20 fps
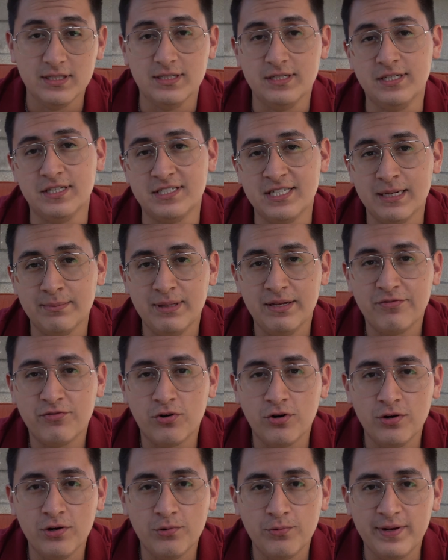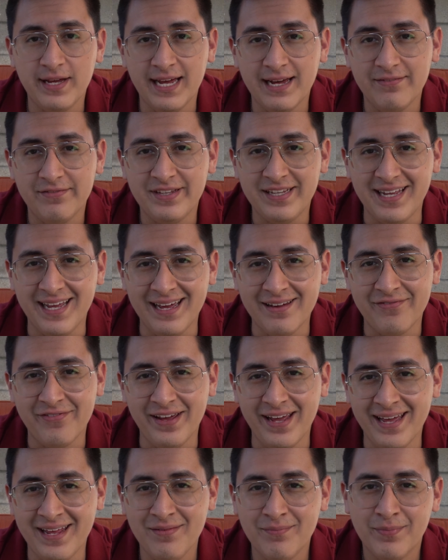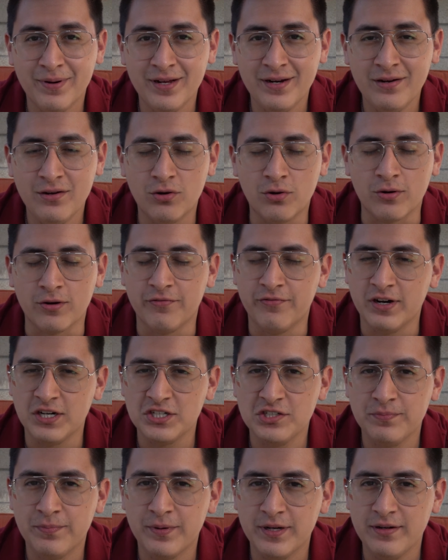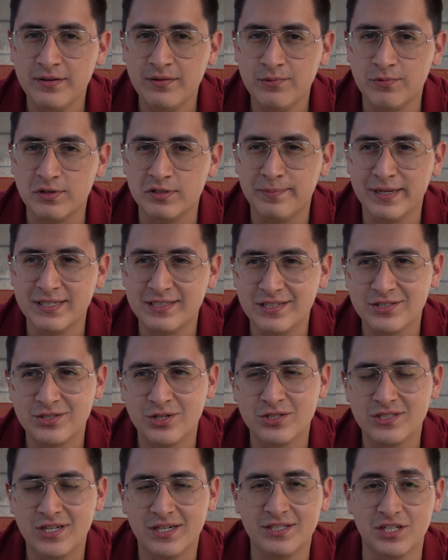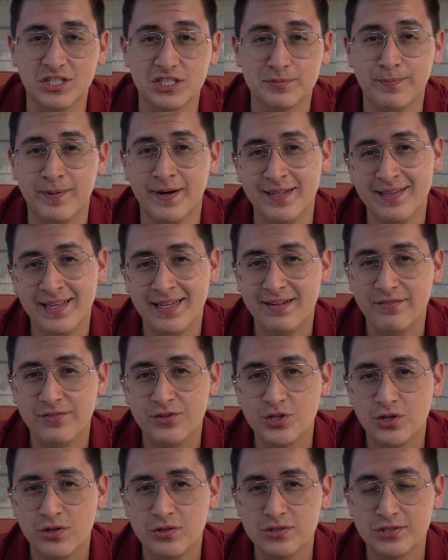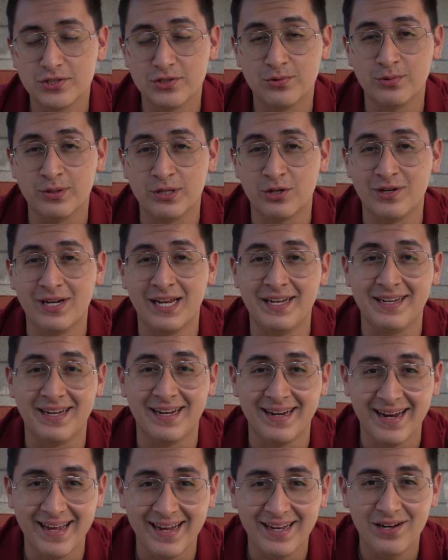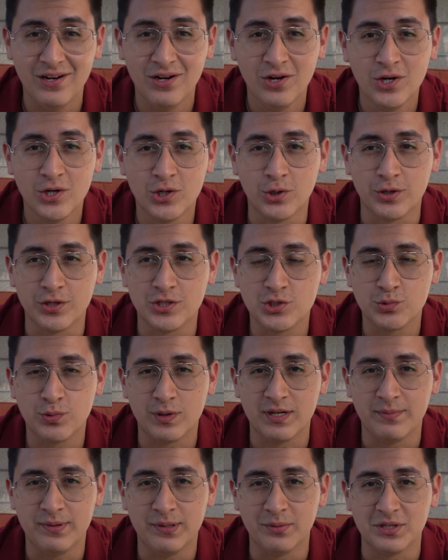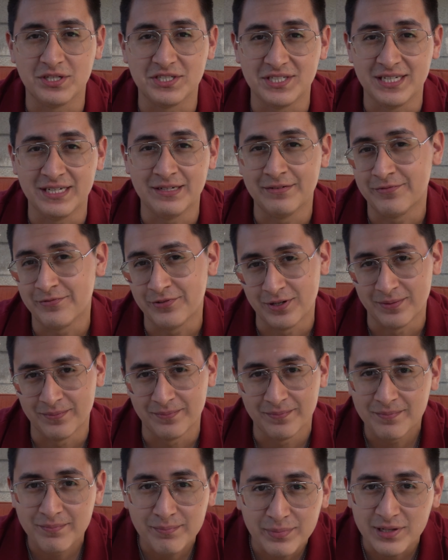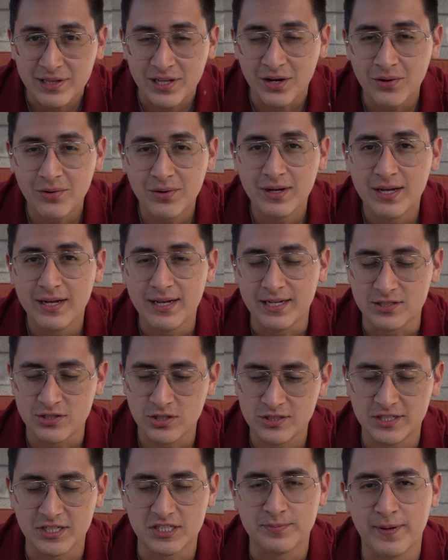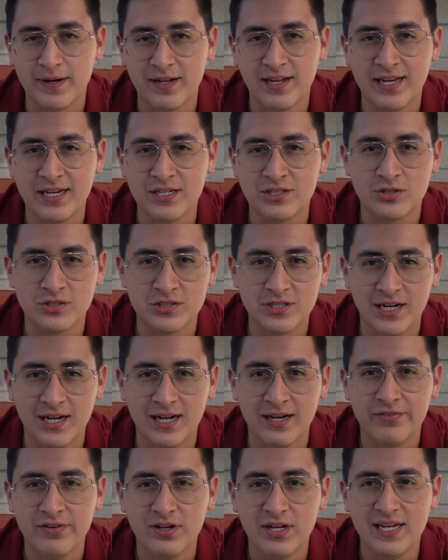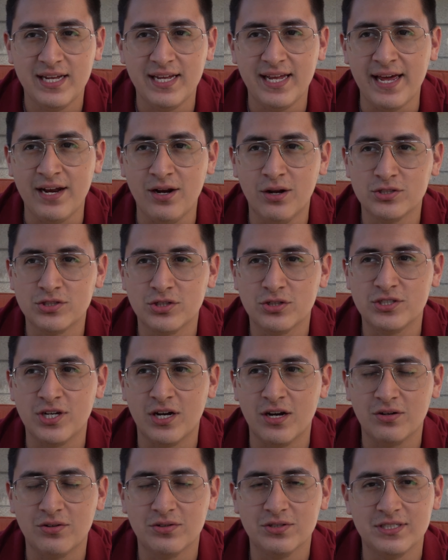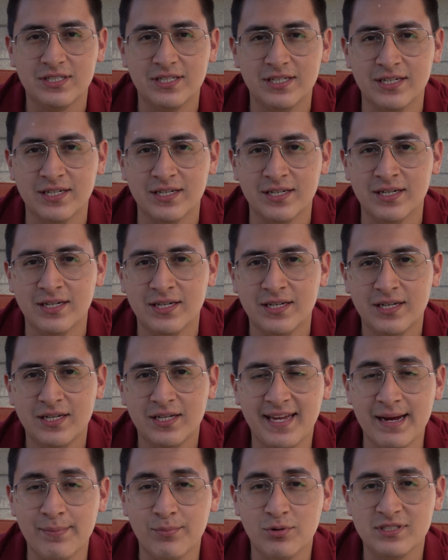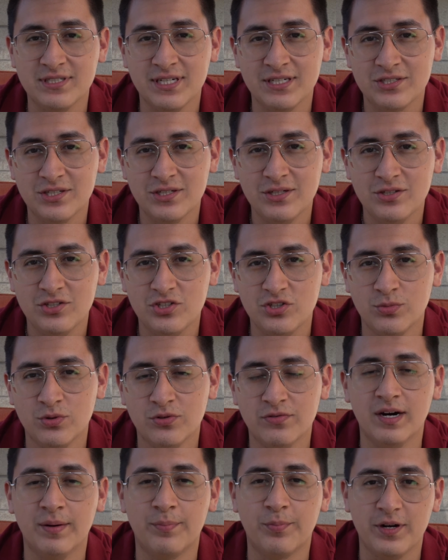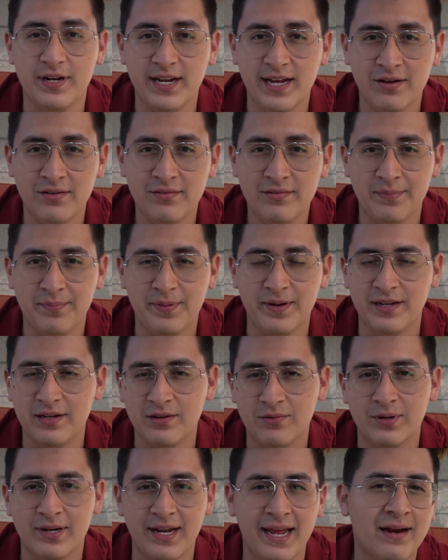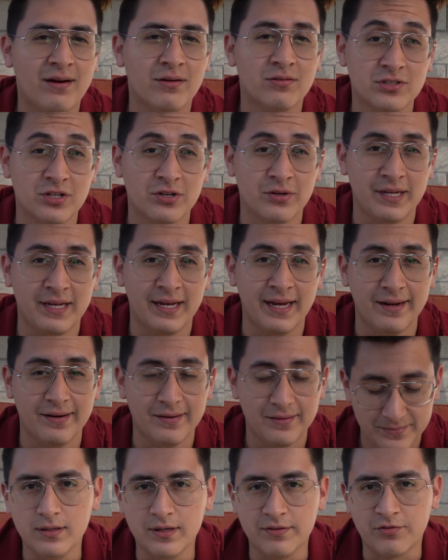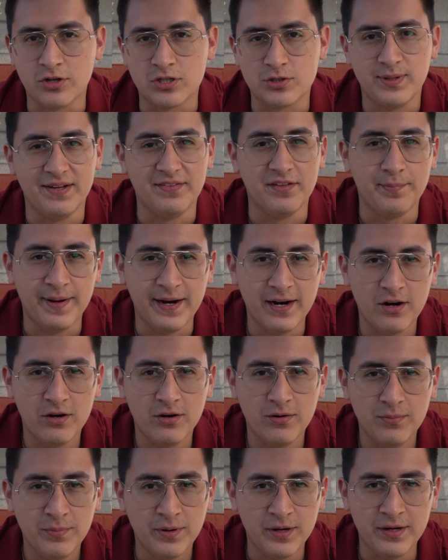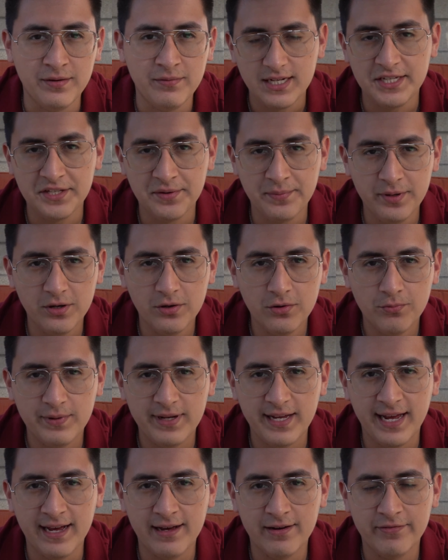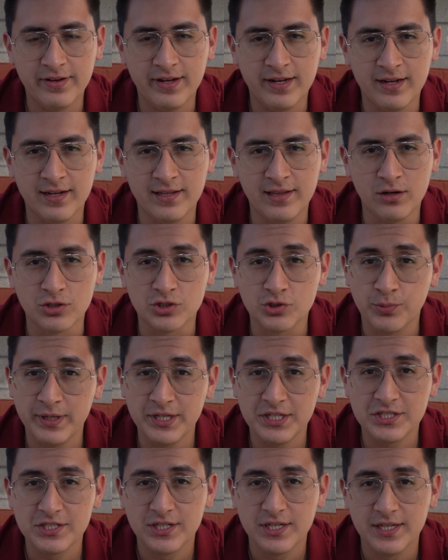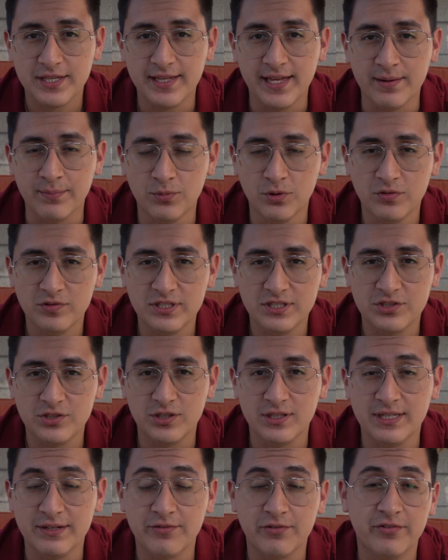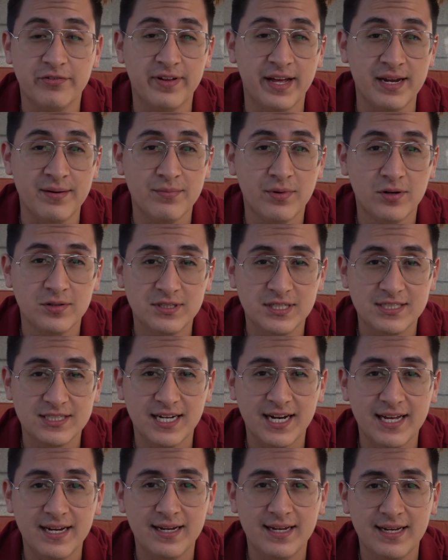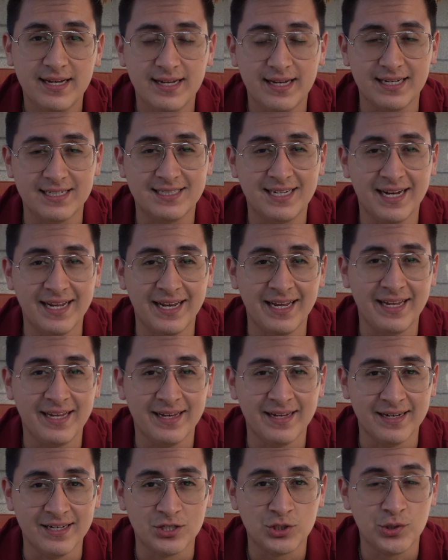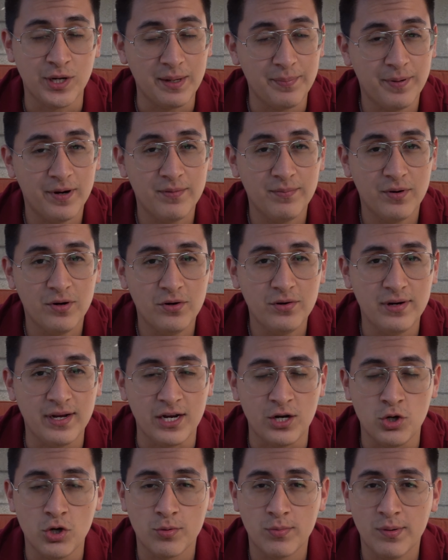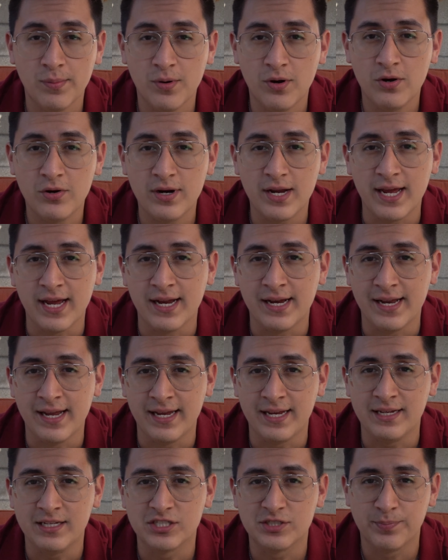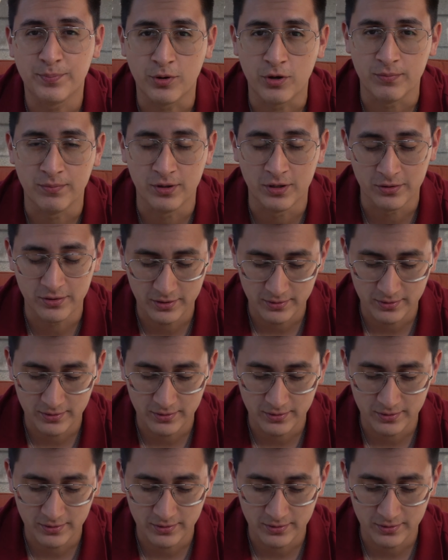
In the top left corner, we have the FN button, or function button, which basically turns on the spotlight of the drone. So when you're landing at night, or you just want to be able to see it from below, it turns on the spotlight, turns it off, and also toggles the camera sensor to move up or down depending what angle it's already at. Of course, we have the power button. In the middle, we have a little switch that moves it to the different flying modes it's got. It's got a tripod mode, a normal mode, and a sport mode.